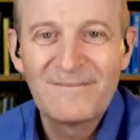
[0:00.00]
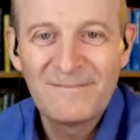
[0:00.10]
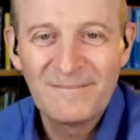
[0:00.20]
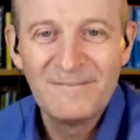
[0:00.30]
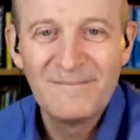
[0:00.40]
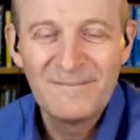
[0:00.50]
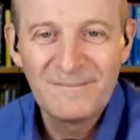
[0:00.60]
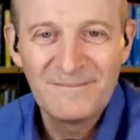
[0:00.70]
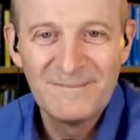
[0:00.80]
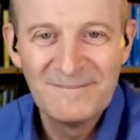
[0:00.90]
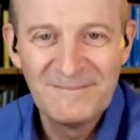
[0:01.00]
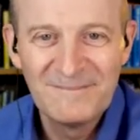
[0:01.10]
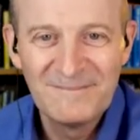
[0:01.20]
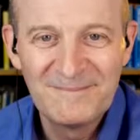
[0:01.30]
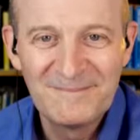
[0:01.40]

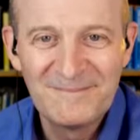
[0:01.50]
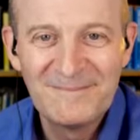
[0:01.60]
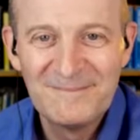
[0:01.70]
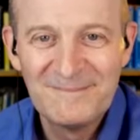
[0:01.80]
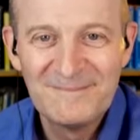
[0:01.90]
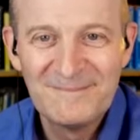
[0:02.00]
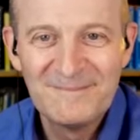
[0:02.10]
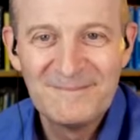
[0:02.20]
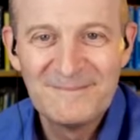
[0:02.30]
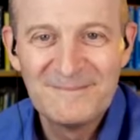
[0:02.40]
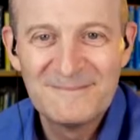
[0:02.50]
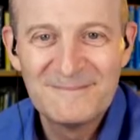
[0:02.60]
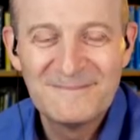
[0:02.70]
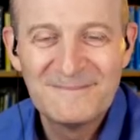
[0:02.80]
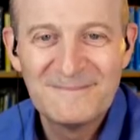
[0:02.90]

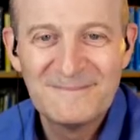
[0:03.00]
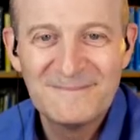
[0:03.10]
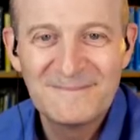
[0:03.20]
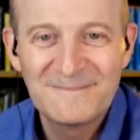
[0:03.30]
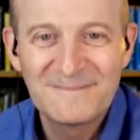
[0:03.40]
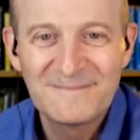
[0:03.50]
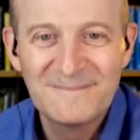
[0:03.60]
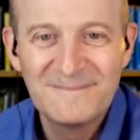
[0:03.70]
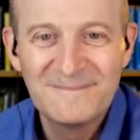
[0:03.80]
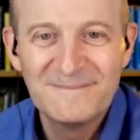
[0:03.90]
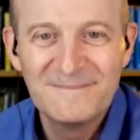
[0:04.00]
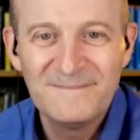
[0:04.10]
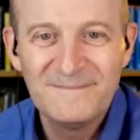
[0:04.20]
The person shown says nothing.